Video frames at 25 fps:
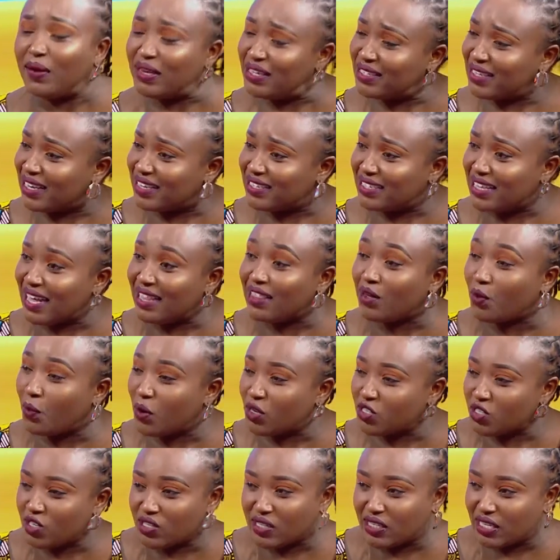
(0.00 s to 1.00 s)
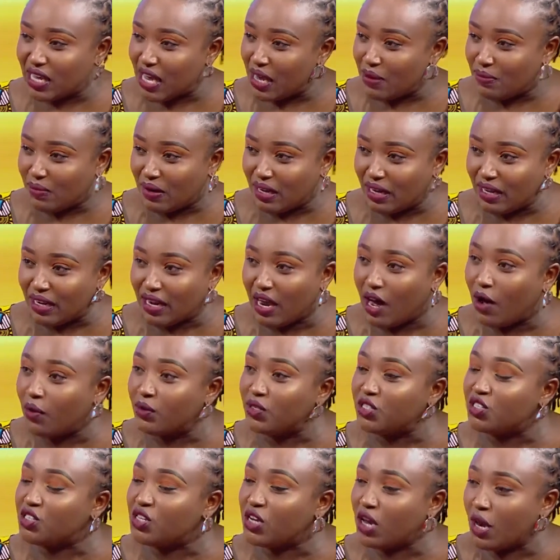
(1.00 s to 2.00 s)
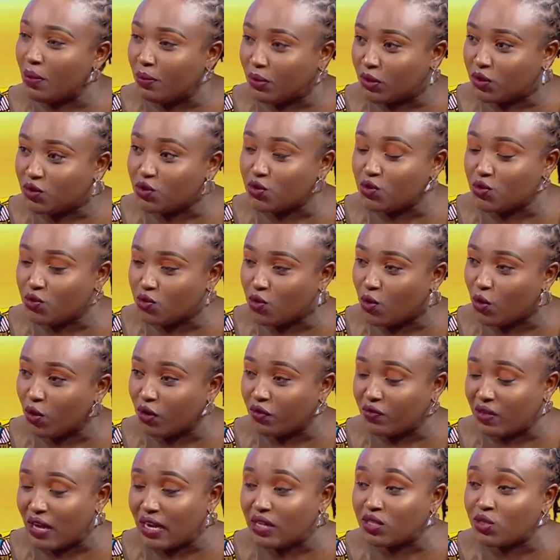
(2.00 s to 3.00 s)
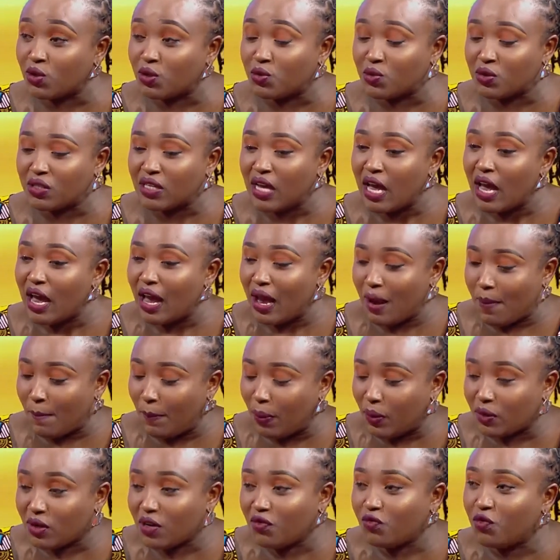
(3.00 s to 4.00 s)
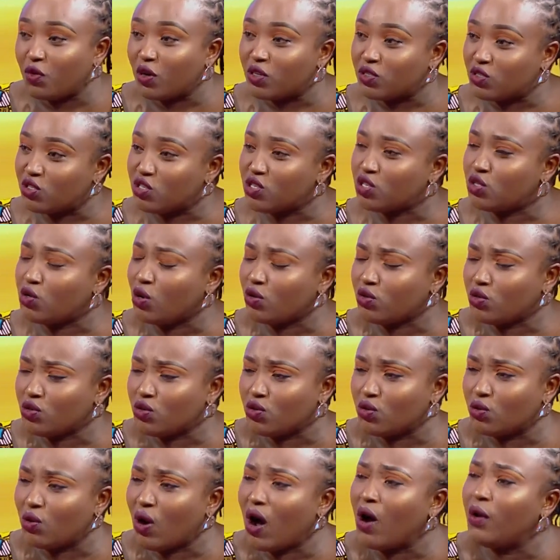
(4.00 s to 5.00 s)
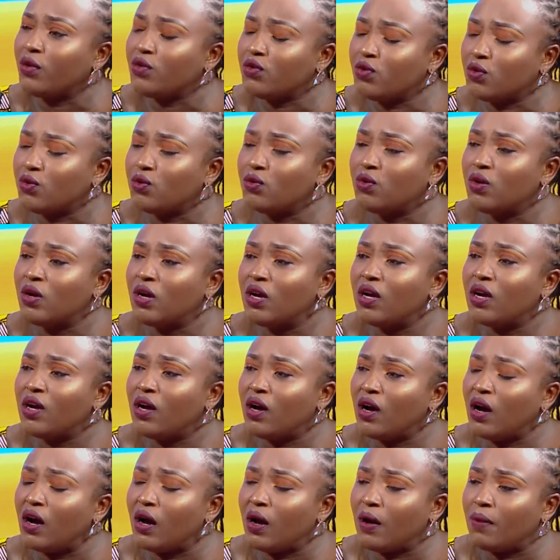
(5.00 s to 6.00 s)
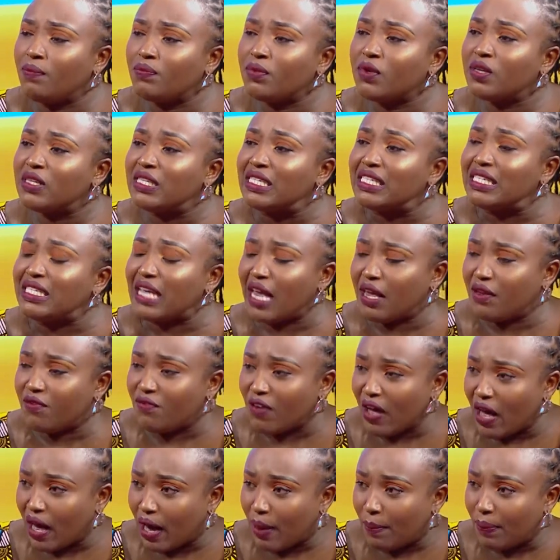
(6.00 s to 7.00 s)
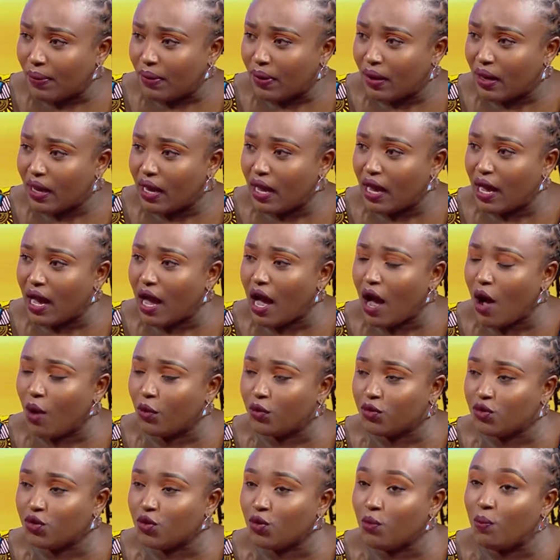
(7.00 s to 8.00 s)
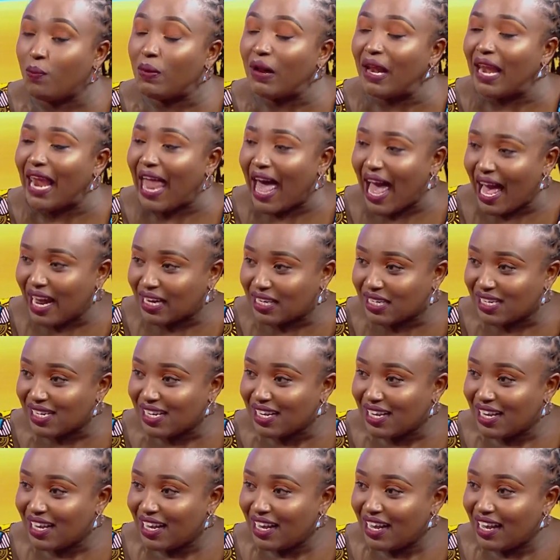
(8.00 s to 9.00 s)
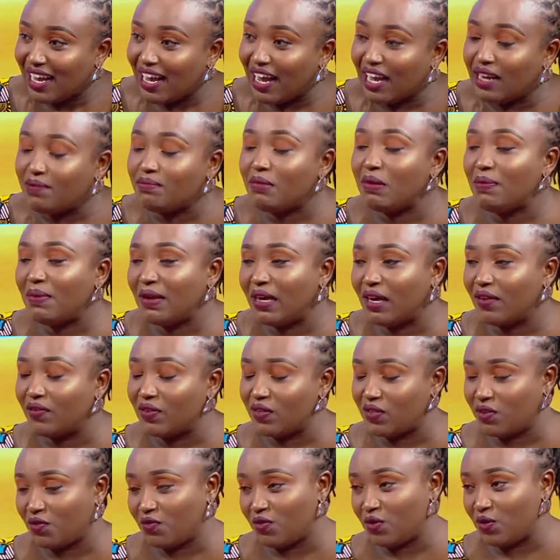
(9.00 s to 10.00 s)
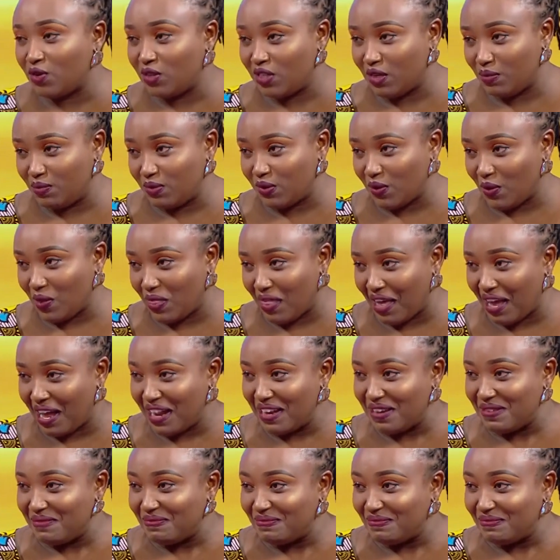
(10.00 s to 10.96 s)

easy is that? The questions came in. How is she able to do all of that? So it was important for us to just talk to you how you um, save up, how you plan, and maybe give us a few tips on that.